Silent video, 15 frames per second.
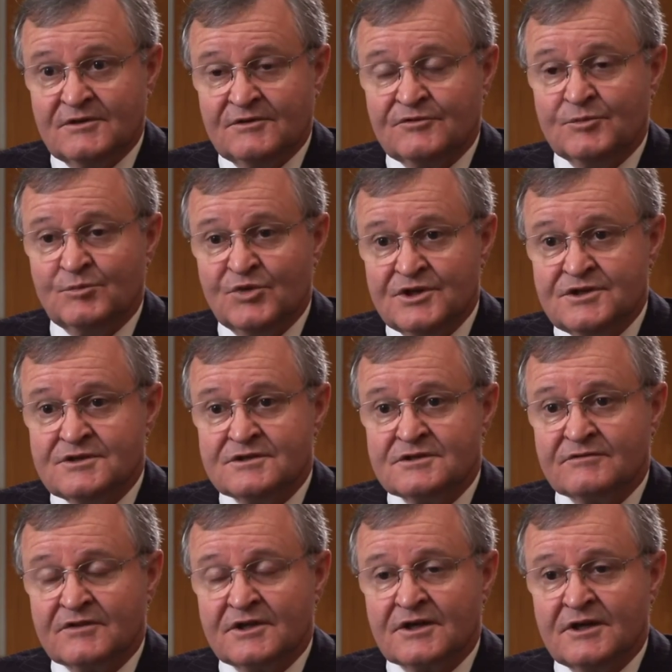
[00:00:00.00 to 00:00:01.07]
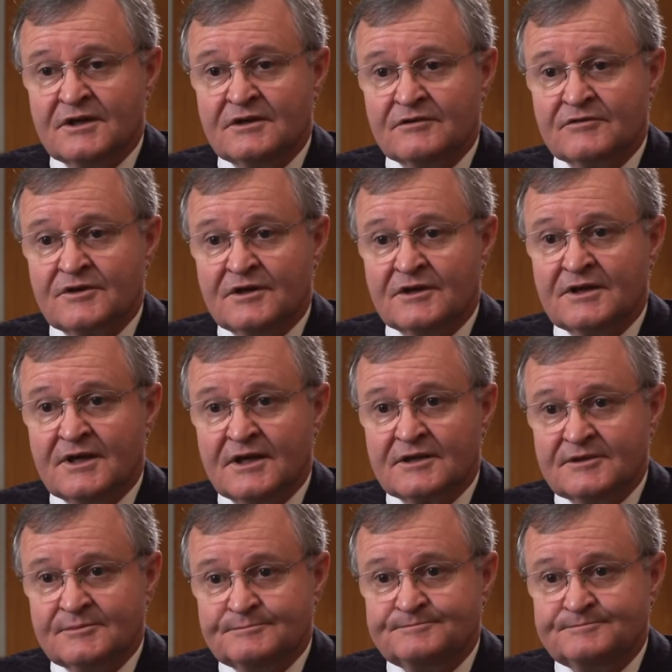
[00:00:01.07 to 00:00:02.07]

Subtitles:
for breaches of the code of conduct.